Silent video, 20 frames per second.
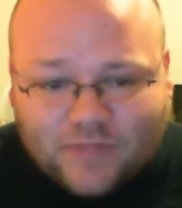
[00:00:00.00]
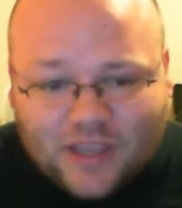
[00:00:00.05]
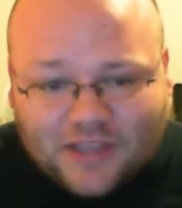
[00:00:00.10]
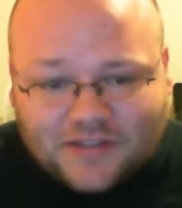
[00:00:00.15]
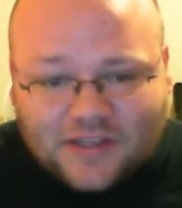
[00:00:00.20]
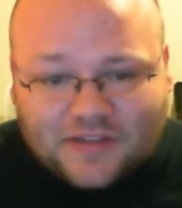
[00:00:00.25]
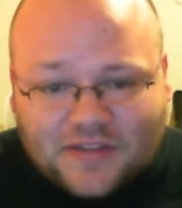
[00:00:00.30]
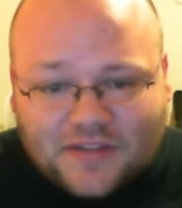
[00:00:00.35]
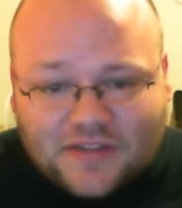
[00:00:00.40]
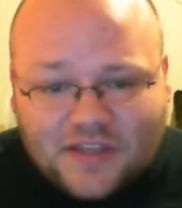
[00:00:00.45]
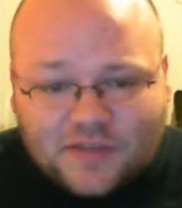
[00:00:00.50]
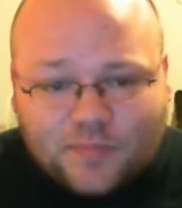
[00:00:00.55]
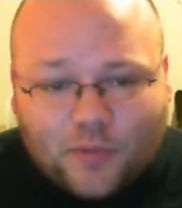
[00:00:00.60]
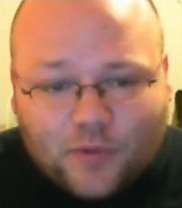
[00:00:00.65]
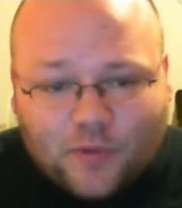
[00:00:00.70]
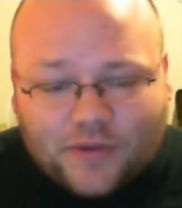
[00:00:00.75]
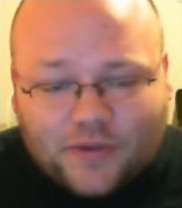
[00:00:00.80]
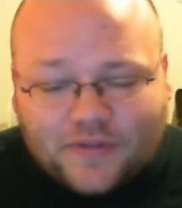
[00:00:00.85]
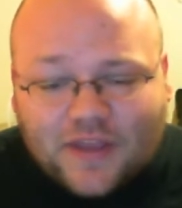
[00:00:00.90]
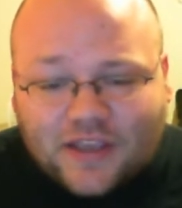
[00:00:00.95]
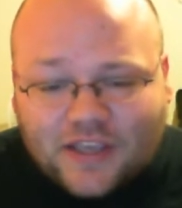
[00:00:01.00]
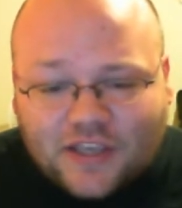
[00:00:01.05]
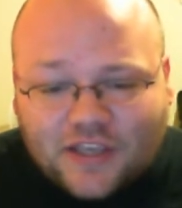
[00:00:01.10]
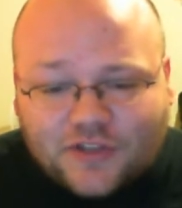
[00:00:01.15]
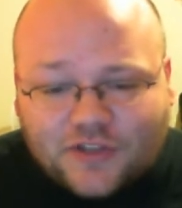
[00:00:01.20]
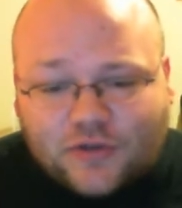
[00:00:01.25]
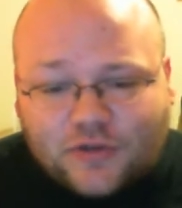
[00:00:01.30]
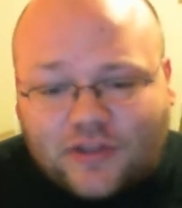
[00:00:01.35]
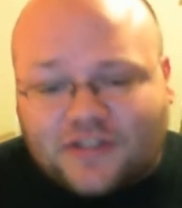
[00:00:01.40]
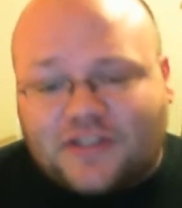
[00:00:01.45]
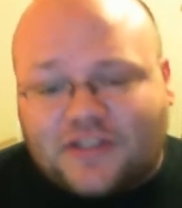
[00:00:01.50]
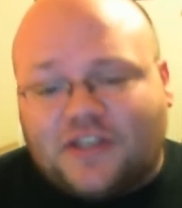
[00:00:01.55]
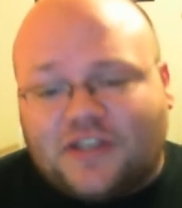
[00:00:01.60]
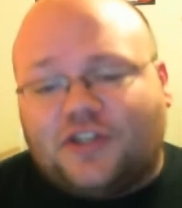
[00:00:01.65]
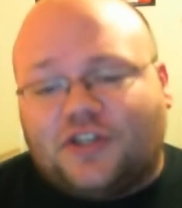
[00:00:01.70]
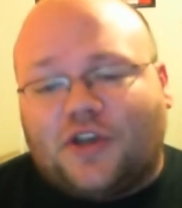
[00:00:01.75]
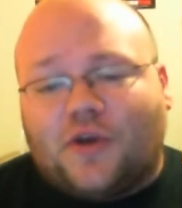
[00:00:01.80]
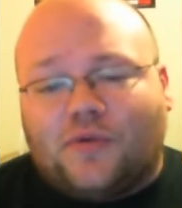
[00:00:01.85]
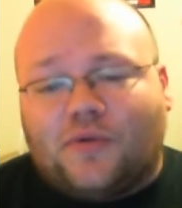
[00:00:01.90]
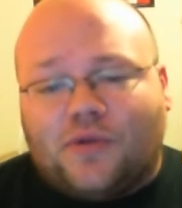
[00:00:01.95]
It's this point that Ginjo lets
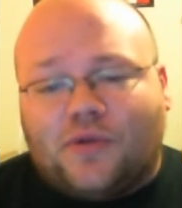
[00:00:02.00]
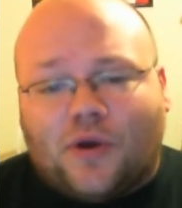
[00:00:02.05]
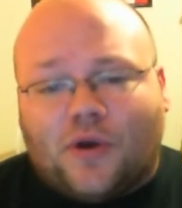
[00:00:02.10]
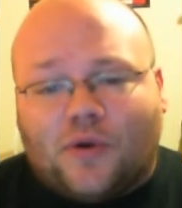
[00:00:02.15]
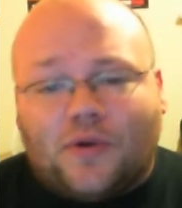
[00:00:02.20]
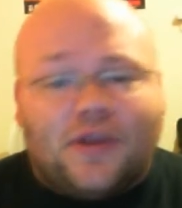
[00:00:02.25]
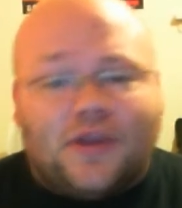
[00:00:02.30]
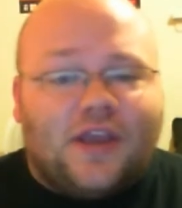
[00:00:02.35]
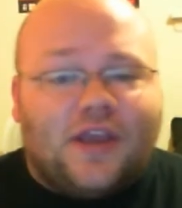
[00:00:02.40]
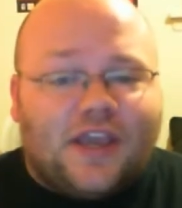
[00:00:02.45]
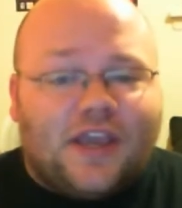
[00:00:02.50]
Ichigo know